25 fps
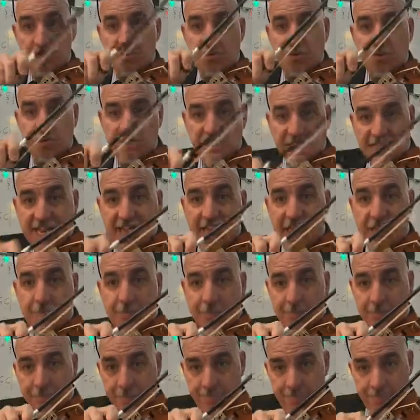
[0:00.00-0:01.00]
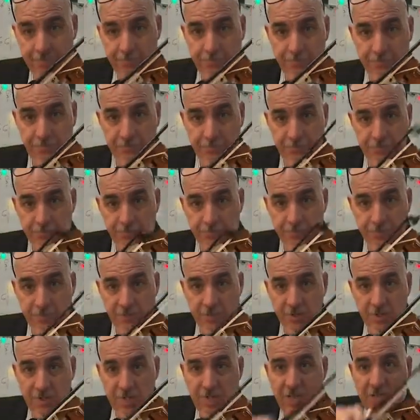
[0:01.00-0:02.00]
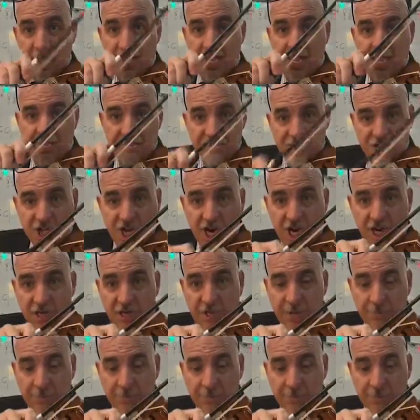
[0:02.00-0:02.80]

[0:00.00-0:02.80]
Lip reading: First take. F sharp.